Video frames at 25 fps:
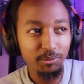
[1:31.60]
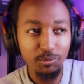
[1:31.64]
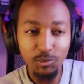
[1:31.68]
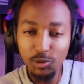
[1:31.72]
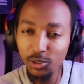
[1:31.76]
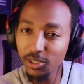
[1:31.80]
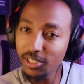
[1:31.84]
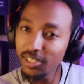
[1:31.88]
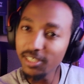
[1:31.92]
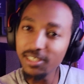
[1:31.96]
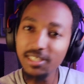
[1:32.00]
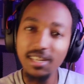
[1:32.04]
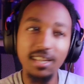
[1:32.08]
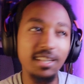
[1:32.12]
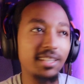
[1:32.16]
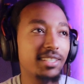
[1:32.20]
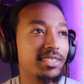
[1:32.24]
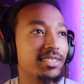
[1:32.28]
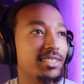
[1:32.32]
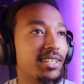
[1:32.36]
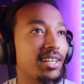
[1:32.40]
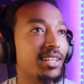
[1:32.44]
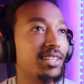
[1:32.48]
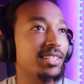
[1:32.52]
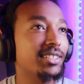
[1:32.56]
Murtiza
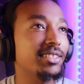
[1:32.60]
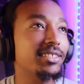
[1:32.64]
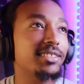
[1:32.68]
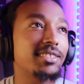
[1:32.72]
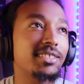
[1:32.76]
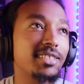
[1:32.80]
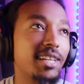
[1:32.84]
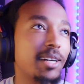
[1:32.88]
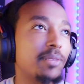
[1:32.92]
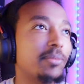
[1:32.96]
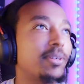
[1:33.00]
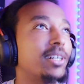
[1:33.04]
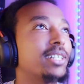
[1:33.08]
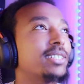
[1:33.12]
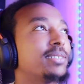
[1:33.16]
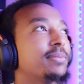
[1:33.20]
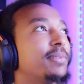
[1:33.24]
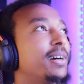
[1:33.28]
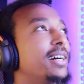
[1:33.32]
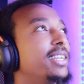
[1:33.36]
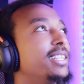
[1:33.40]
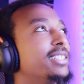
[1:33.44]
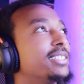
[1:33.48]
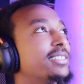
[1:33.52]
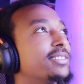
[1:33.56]
Lichar, Chamat
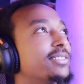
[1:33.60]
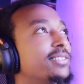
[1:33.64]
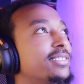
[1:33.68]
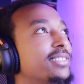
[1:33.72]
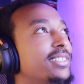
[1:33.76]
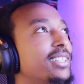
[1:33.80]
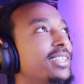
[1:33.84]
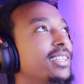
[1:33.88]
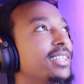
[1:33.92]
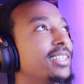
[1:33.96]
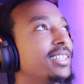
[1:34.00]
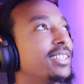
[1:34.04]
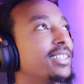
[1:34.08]
Malet Nundi.